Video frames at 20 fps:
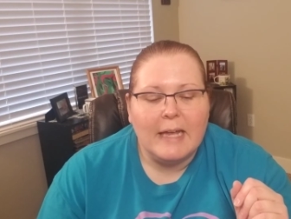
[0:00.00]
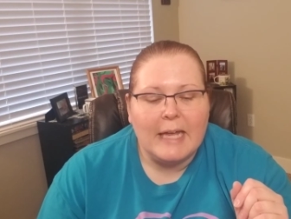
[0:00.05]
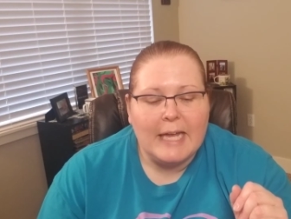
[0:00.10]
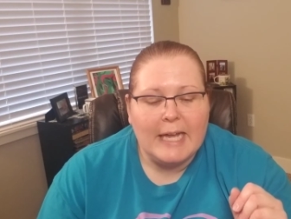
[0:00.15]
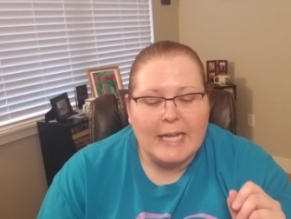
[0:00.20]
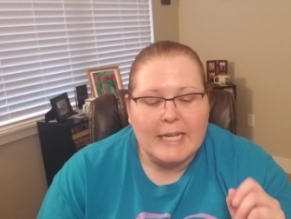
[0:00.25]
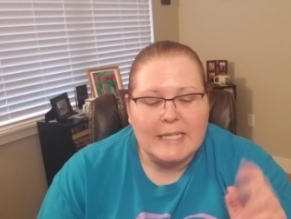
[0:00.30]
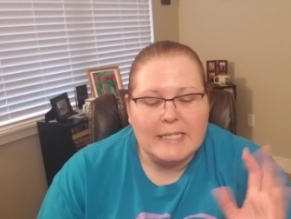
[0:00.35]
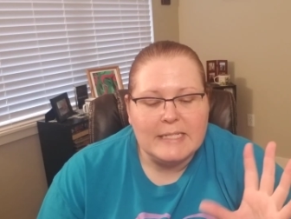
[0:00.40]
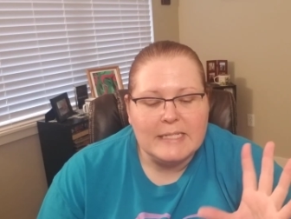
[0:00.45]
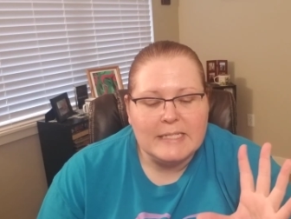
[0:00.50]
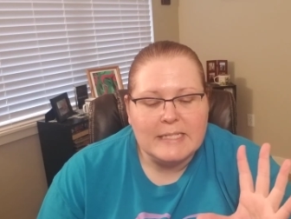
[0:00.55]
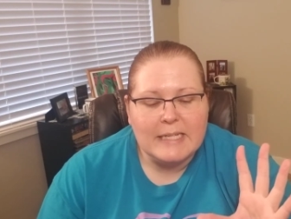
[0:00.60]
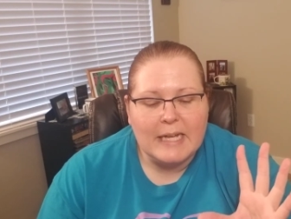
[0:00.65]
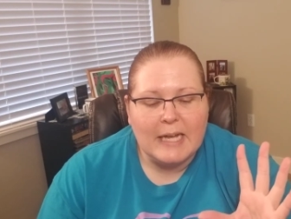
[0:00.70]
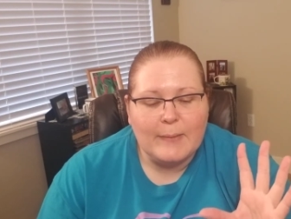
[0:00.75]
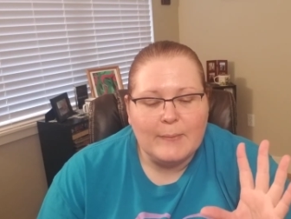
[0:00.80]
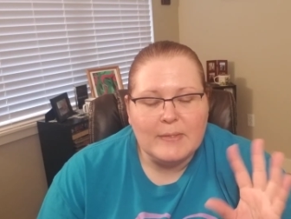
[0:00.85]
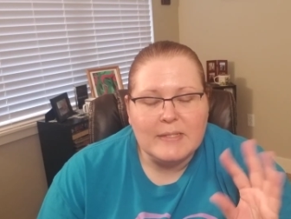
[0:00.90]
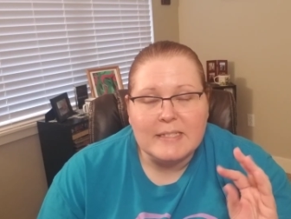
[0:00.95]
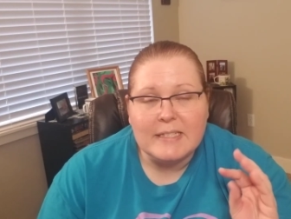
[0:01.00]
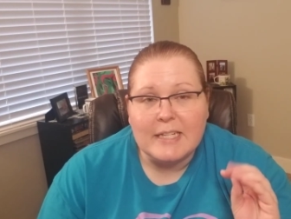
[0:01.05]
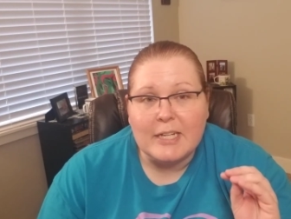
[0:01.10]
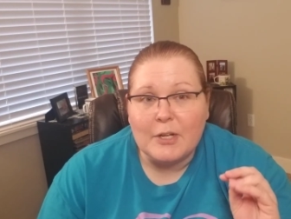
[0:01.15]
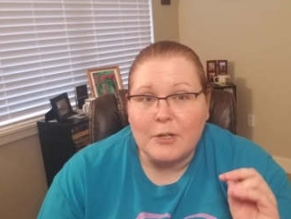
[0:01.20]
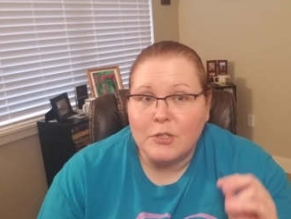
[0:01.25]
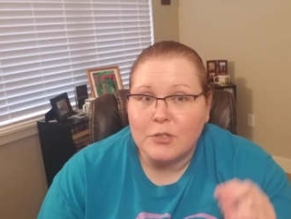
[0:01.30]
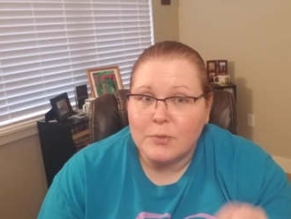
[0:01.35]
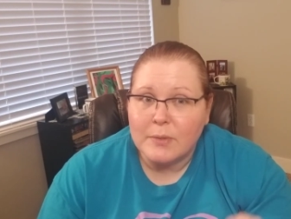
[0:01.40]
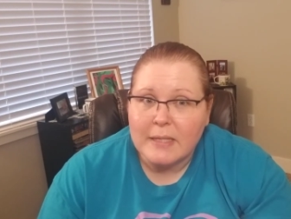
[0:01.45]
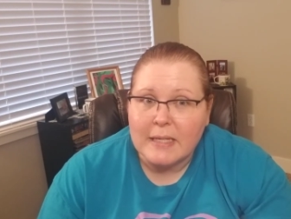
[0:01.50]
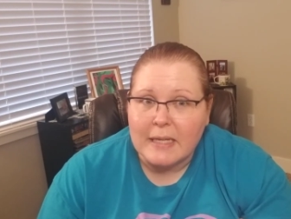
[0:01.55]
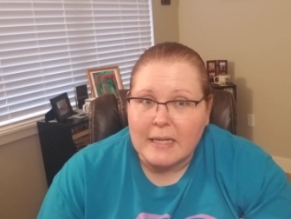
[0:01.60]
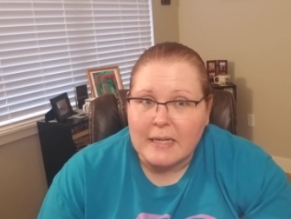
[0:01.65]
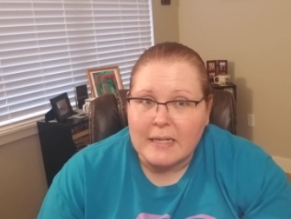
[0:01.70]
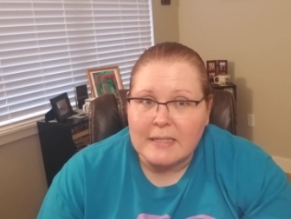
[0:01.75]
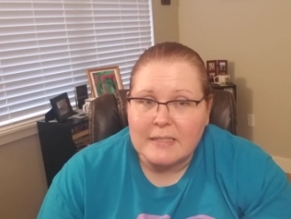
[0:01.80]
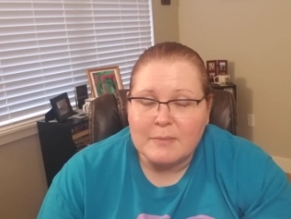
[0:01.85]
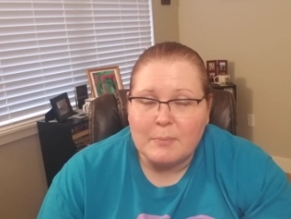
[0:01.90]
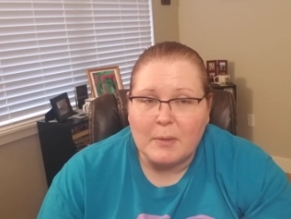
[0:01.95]
And I was
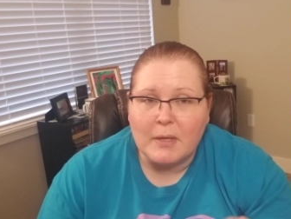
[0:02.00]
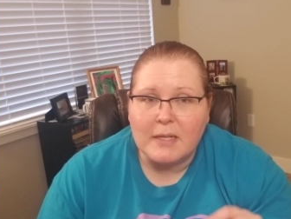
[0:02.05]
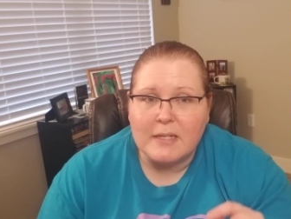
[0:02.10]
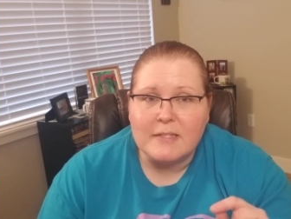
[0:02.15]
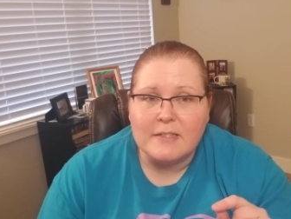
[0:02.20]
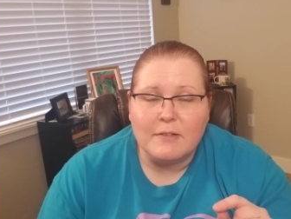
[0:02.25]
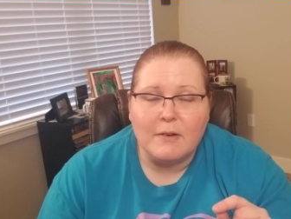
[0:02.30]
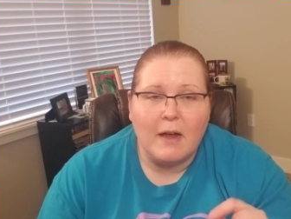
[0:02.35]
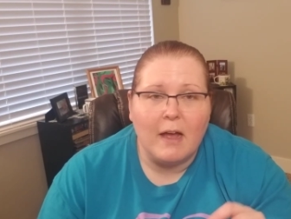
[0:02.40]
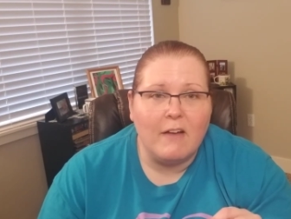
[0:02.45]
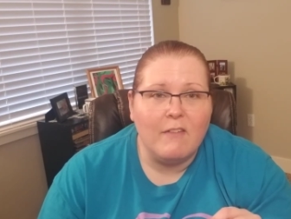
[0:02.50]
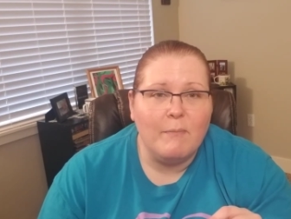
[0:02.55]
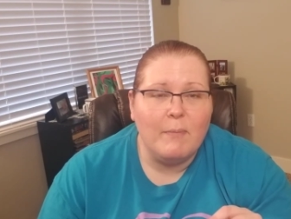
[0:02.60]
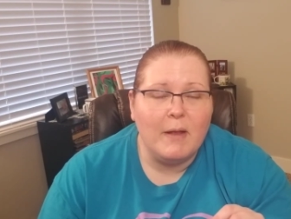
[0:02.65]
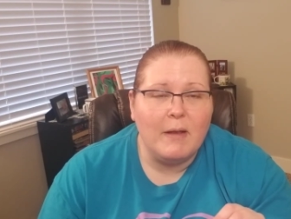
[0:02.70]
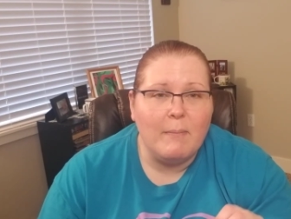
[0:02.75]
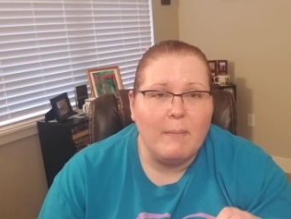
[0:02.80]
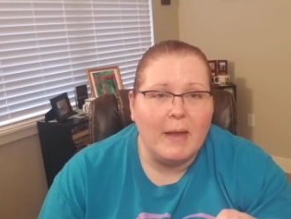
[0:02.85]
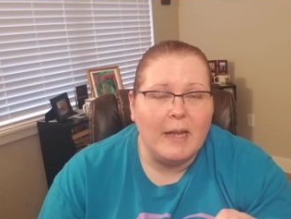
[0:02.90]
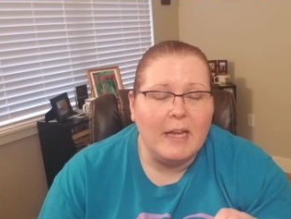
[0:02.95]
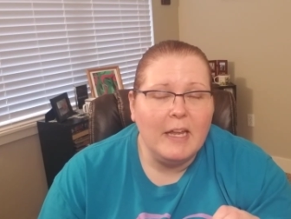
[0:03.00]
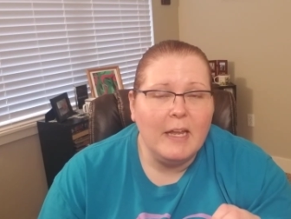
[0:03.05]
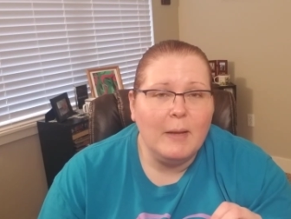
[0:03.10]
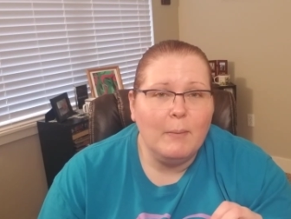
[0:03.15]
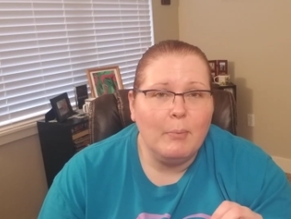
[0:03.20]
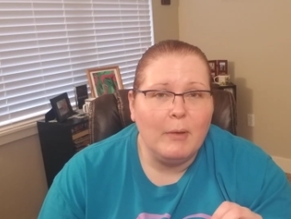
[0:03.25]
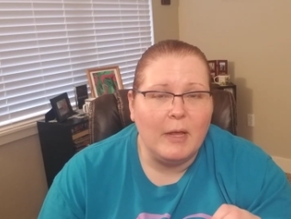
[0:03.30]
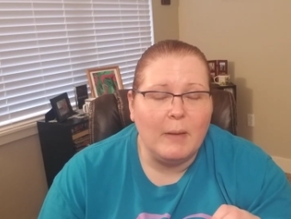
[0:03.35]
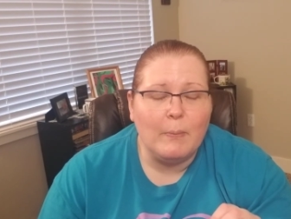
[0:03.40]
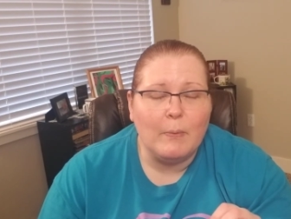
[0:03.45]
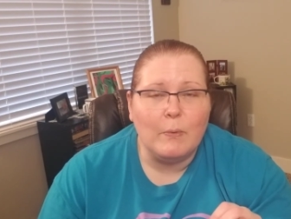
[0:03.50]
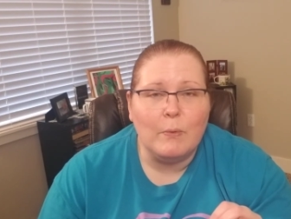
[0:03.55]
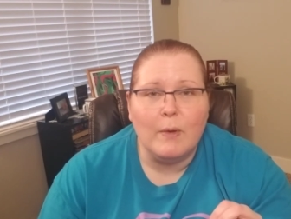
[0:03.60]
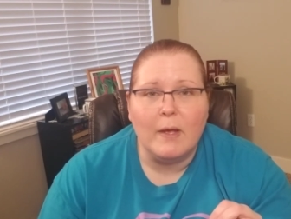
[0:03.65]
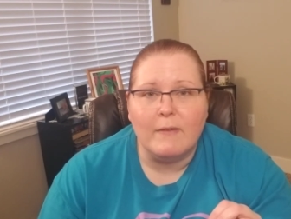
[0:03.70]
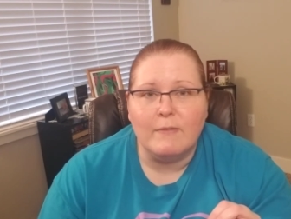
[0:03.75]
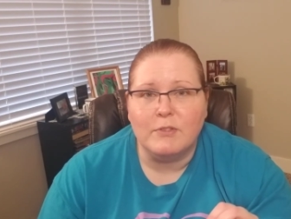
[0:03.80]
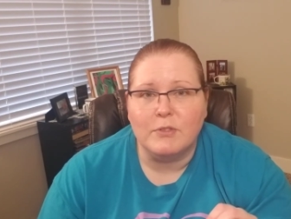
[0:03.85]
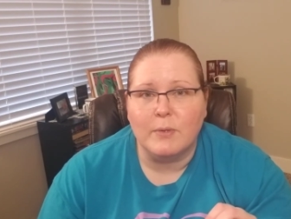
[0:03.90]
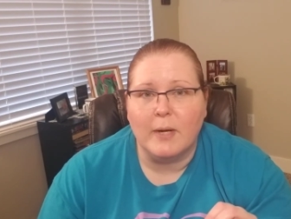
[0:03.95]
intrigued because there have been many people who
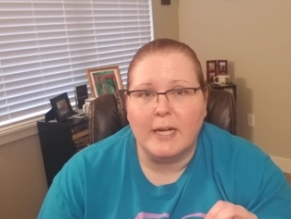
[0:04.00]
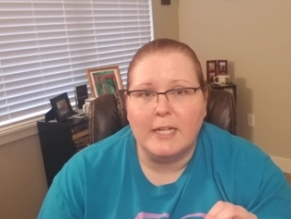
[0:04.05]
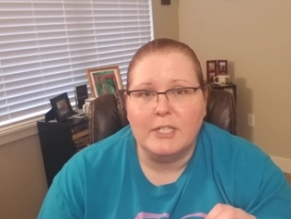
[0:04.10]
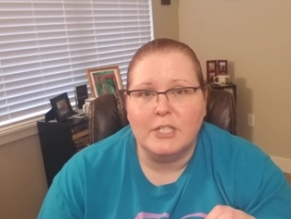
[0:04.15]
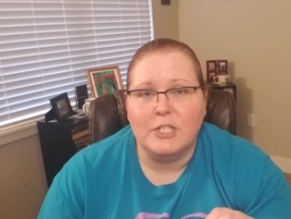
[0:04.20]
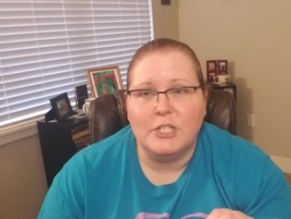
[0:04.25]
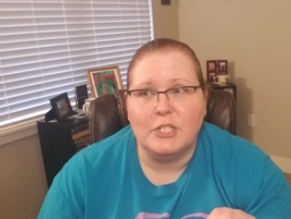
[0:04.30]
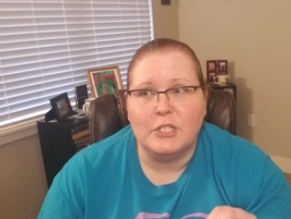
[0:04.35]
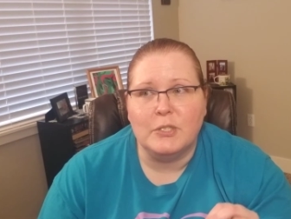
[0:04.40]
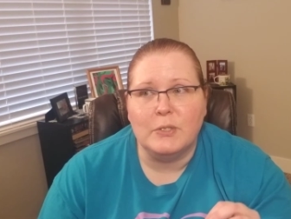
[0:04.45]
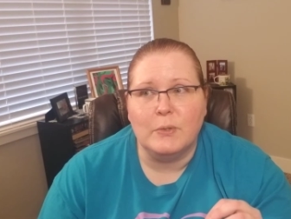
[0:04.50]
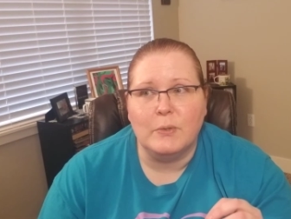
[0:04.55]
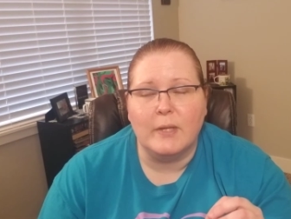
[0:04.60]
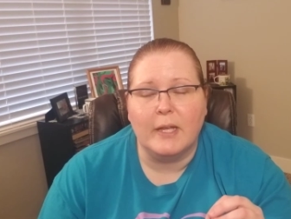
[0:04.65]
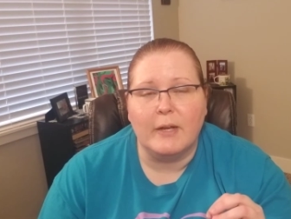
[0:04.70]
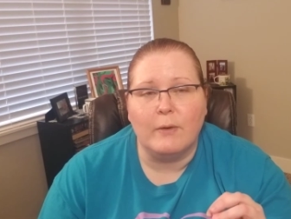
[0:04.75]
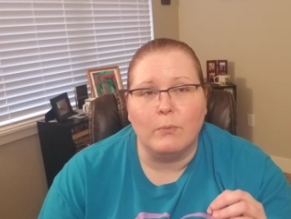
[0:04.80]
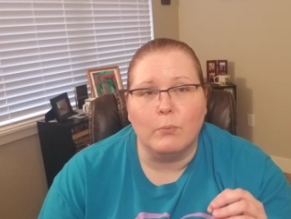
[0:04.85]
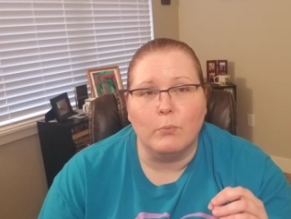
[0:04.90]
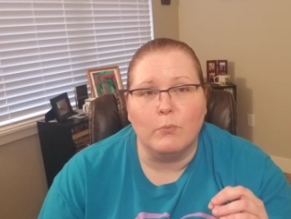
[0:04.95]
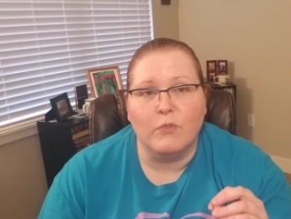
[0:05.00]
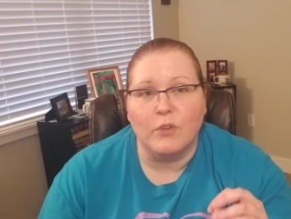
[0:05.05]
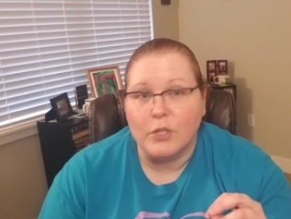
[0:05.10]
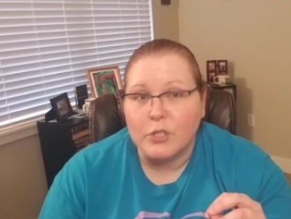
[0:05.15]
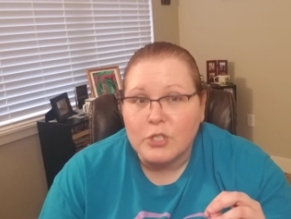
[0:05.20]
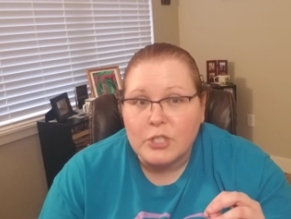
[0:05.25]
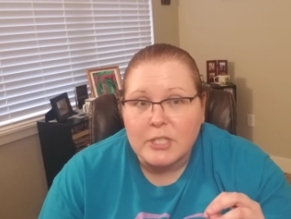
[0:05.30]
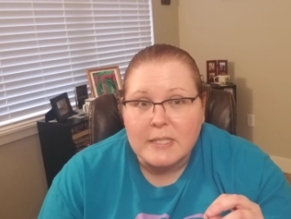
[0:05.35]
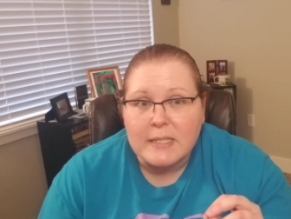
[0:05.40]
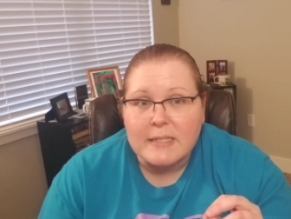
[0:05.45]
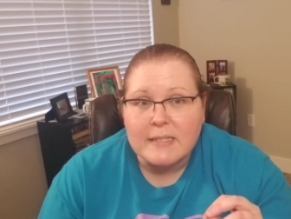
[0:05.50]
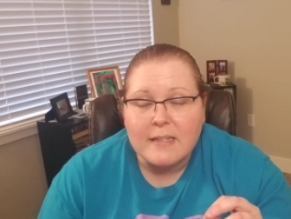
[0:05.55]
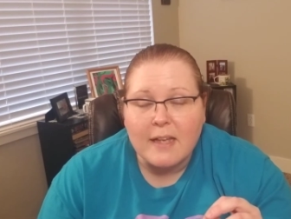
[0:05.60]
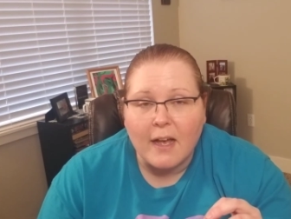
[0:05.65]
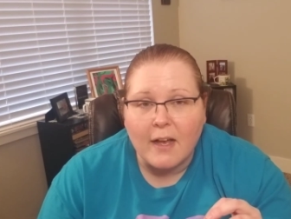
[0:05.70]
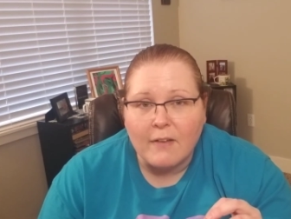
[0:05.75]
have tried to do like versions